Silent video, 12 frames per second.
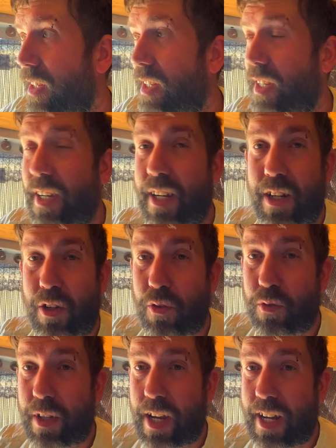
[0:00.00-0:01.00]
I'm gonna
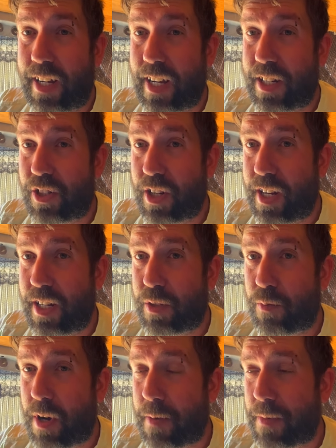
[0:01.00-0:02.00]
cool down, get changed,
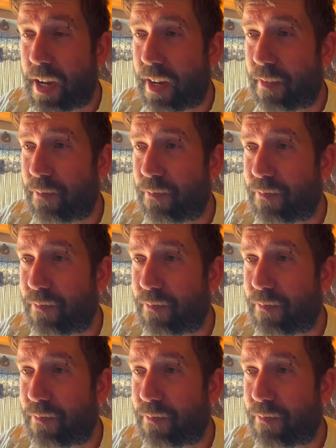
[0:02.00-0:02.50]
wipe down,